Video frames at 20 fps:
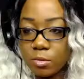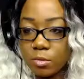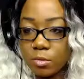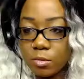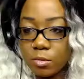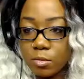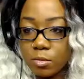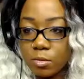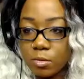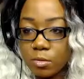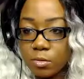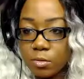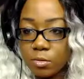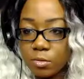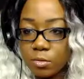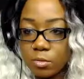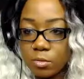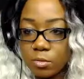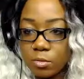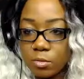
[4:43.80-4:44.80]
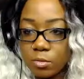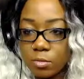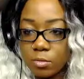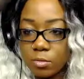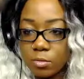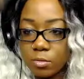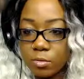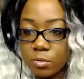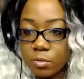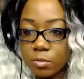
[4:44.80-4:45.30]

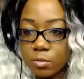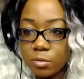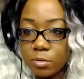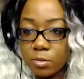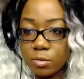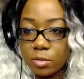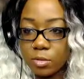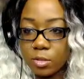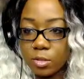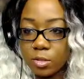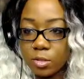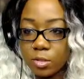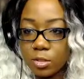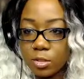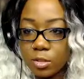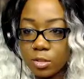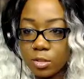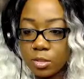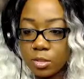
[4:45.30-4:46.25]
This person isn't speaking.